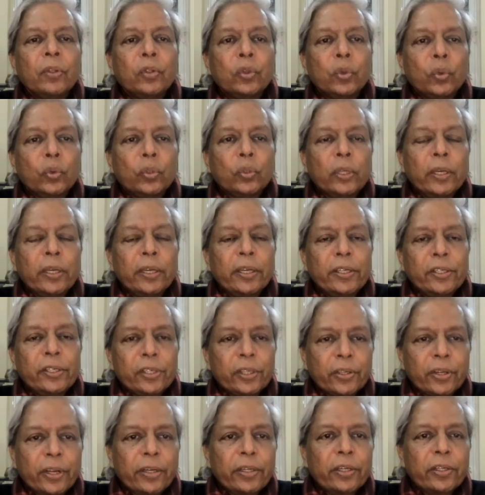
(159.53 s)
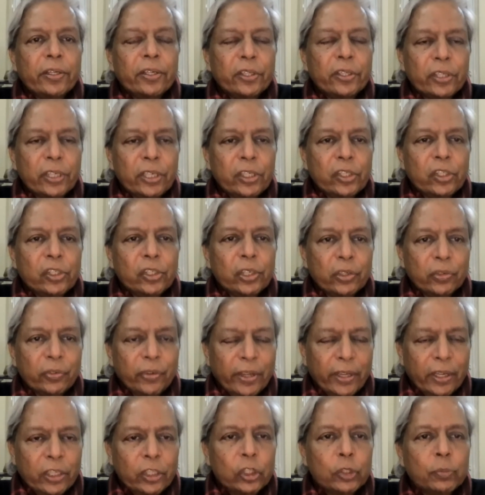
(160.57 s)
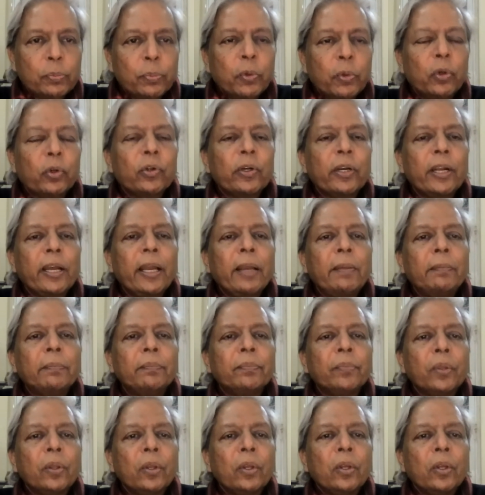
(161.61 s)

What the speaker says: through the integrated disease surveillance program,